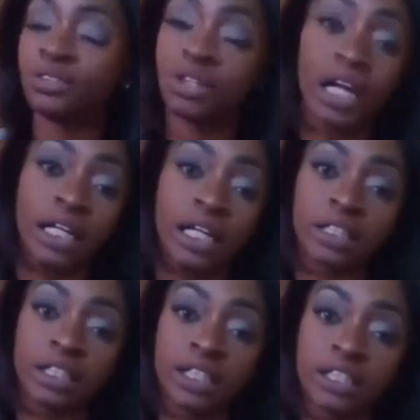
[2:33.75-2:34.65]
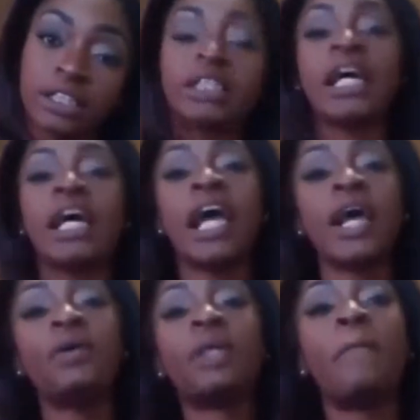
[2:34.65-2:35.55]
Trying not to cuss.
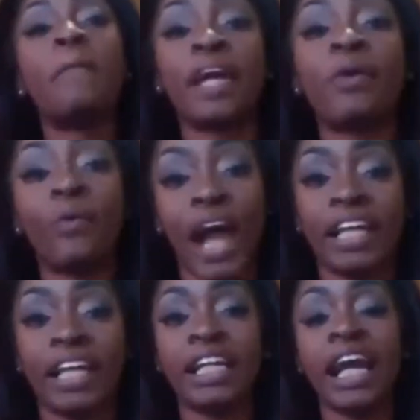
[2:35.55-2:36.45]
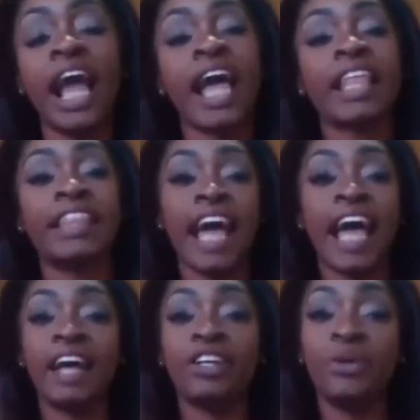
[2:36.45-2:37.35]
It was a big rally
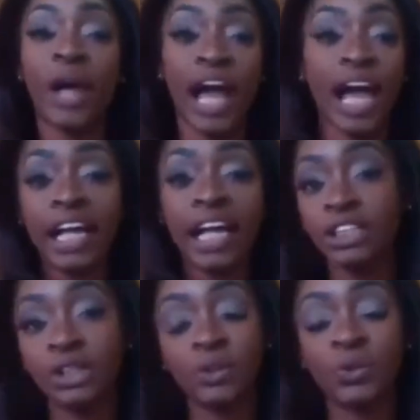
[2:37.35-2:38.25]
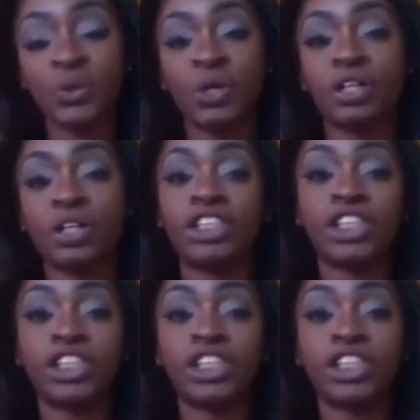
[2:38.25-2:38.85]
that you had in school.